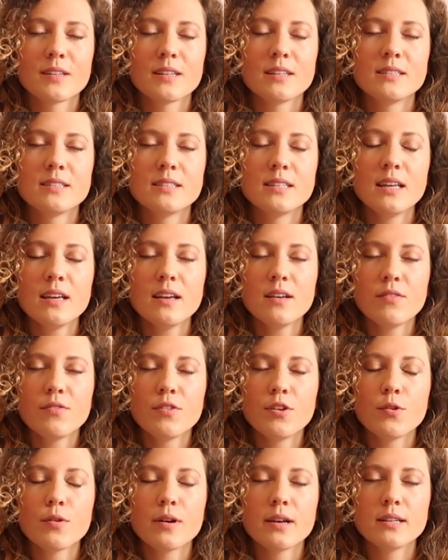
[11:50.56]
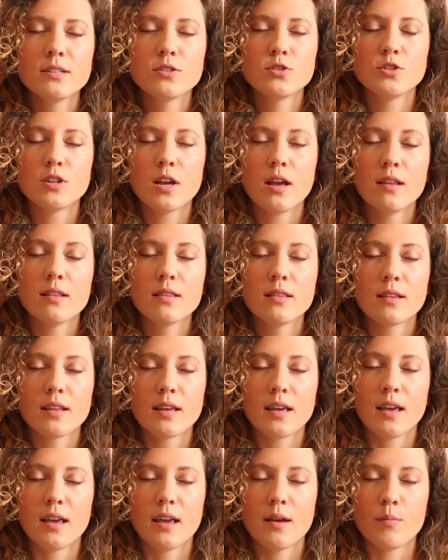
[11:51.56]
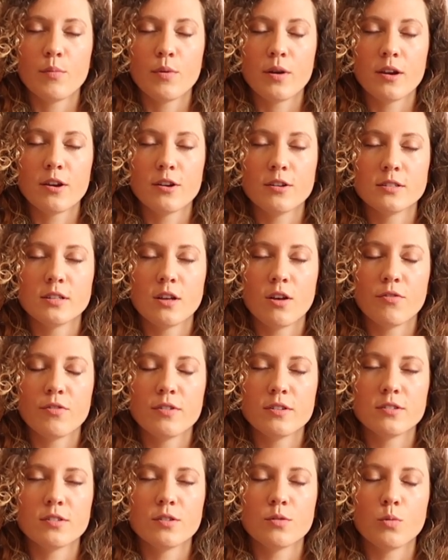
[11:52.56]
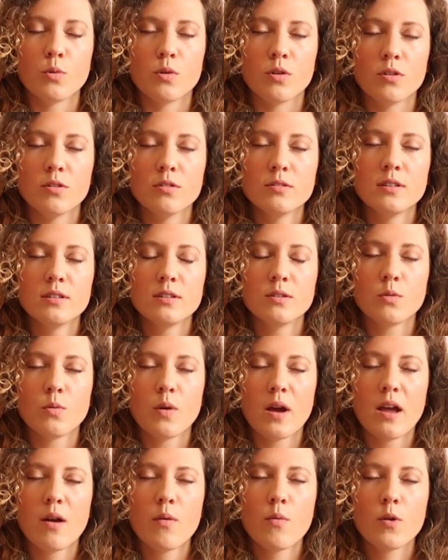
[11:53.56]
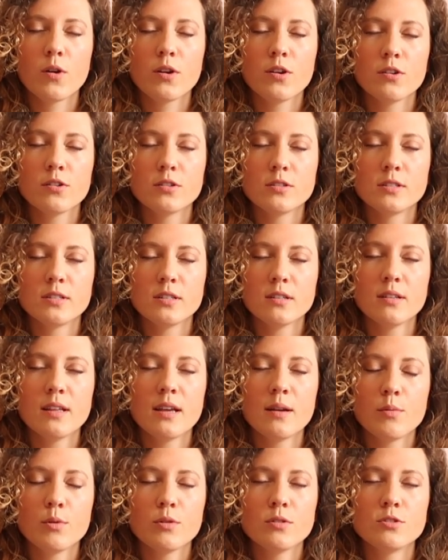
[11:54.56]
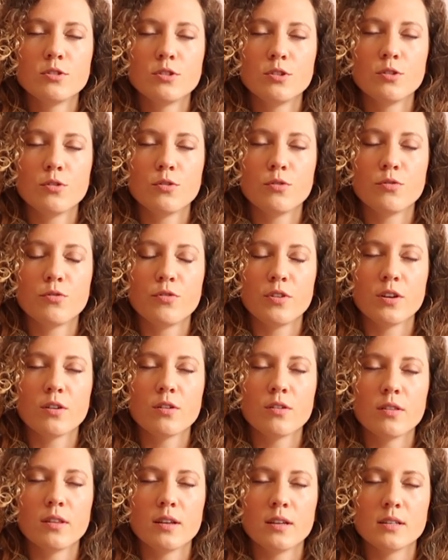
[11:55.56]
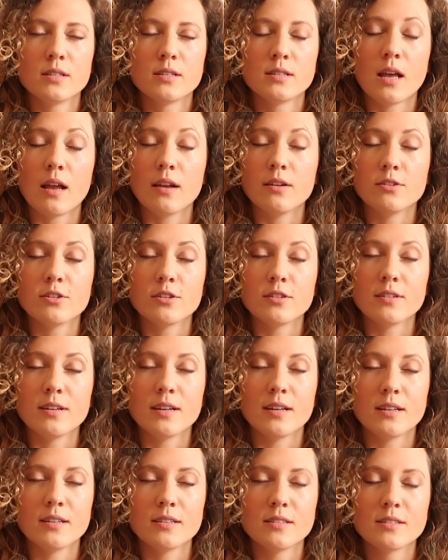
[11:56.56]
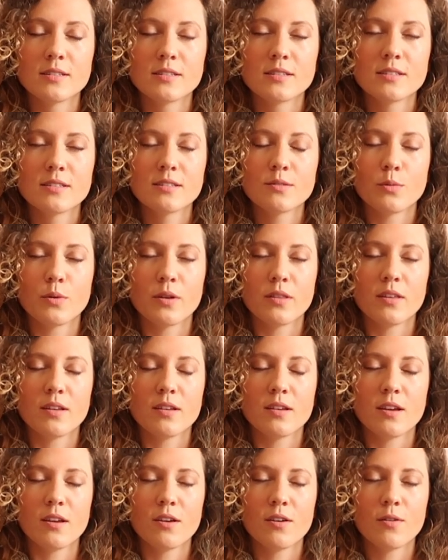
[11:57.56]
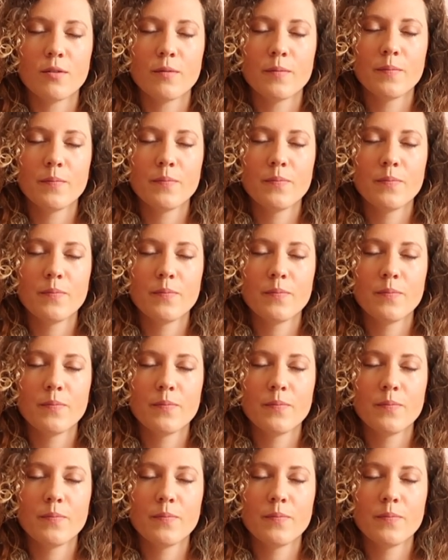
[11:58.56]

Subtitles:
See if you can gently bring yourself into the world in a way where you're still able to feel this centeredness within you.